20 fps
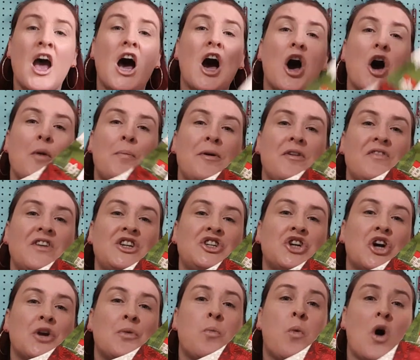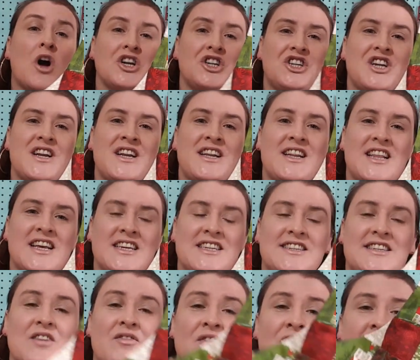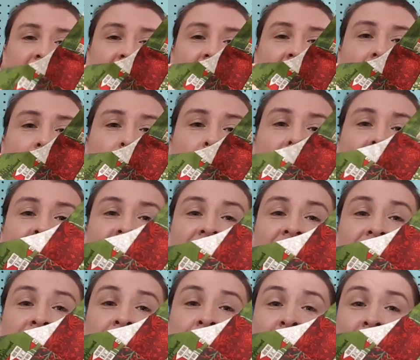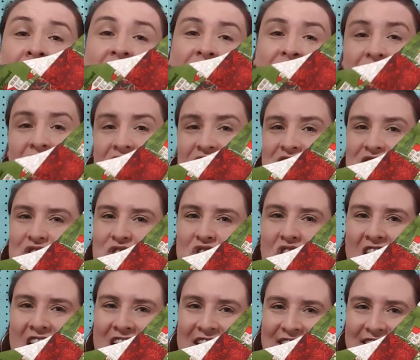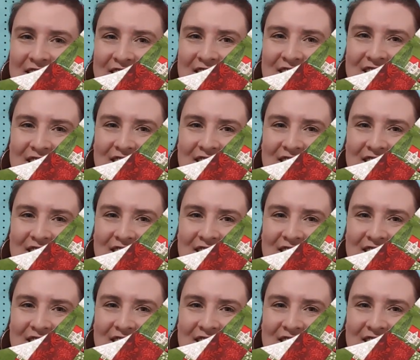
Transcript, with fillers: I hope you've enjoyed watching this video and you'll give this a try.